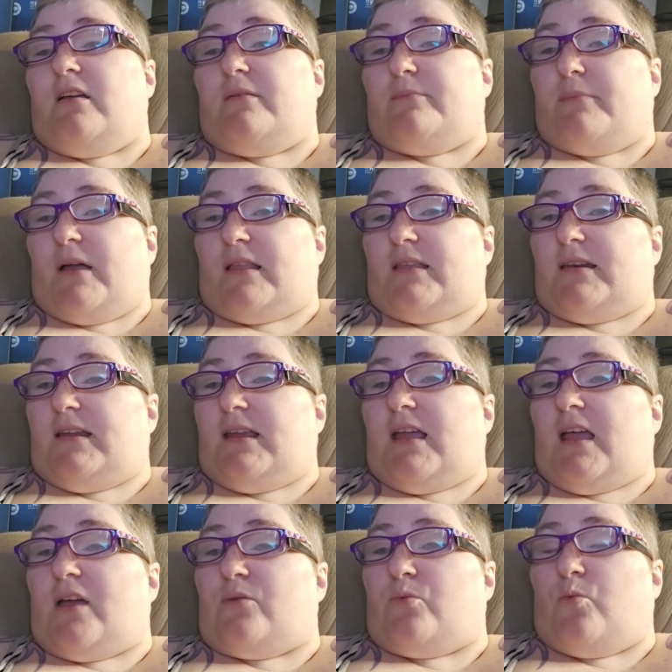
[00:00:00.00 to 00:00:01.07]
Melanie
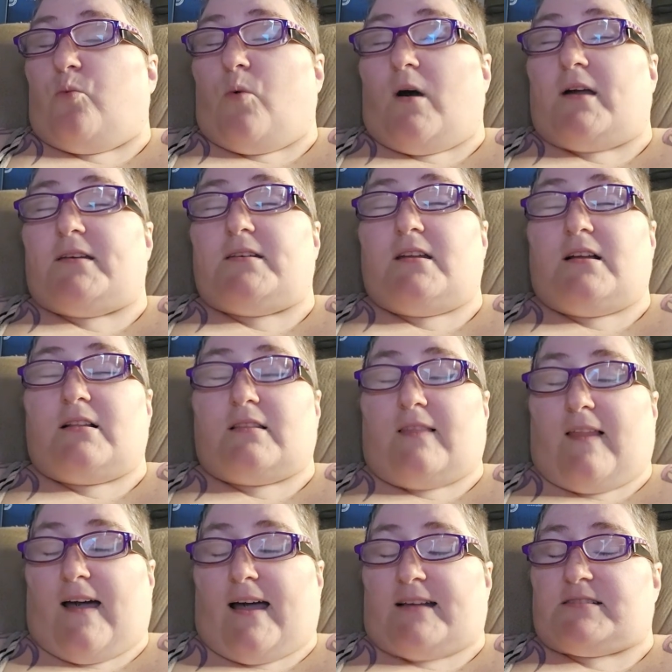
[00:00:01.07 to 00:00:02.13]
had one
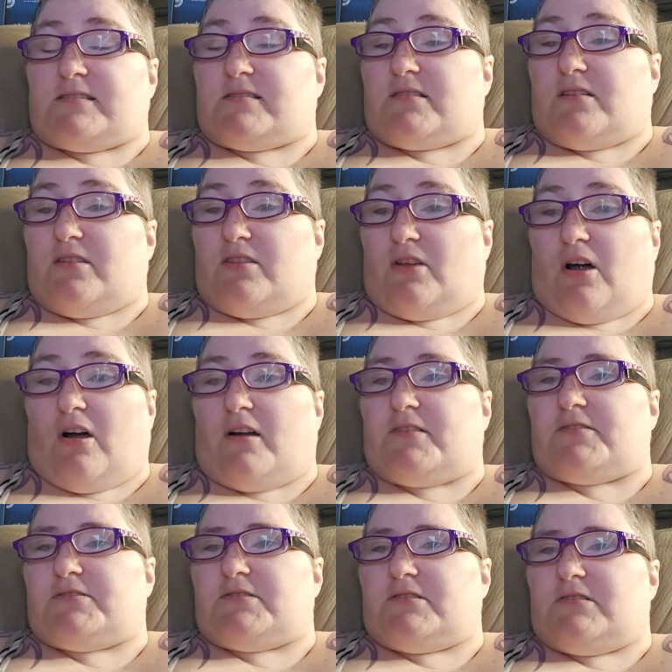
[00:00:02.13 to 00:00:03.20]
last
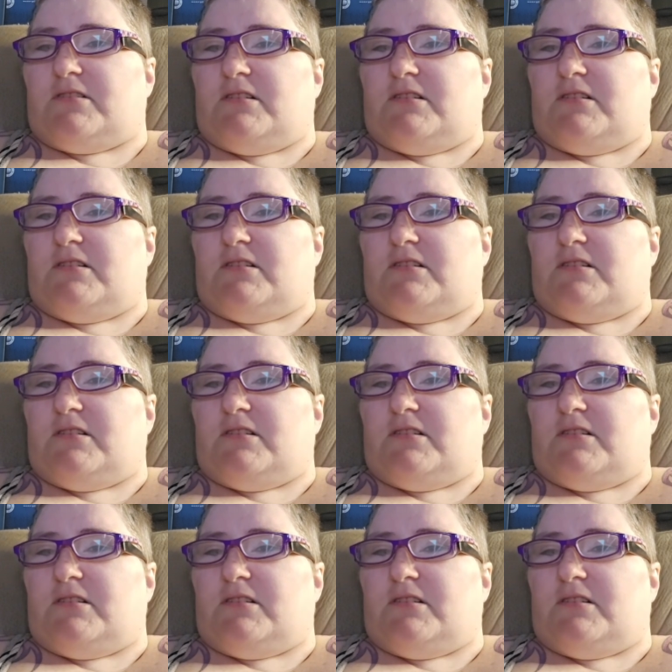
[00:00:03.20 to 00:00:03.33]
thought.